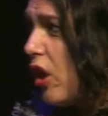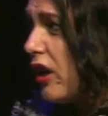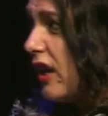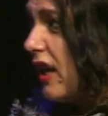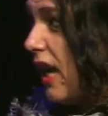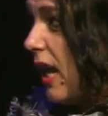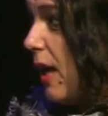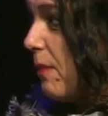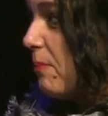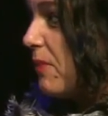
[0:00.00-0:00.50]
an
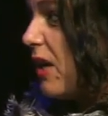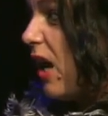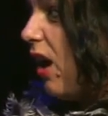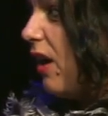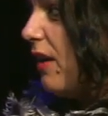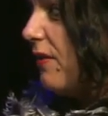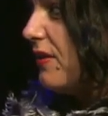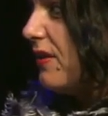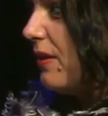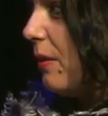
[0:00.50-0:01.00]

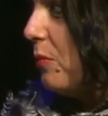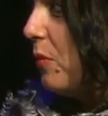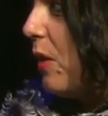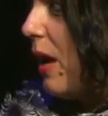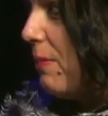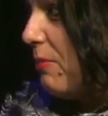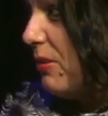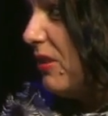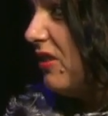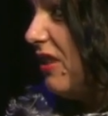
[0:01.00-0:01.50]
alumni of
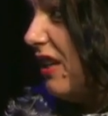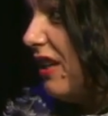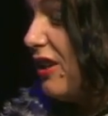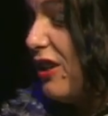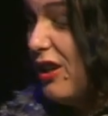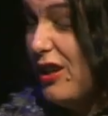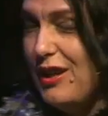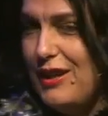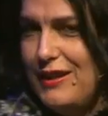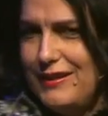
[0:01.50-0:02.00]
somewhere
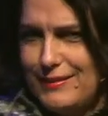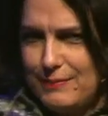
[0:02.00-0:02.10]
particularly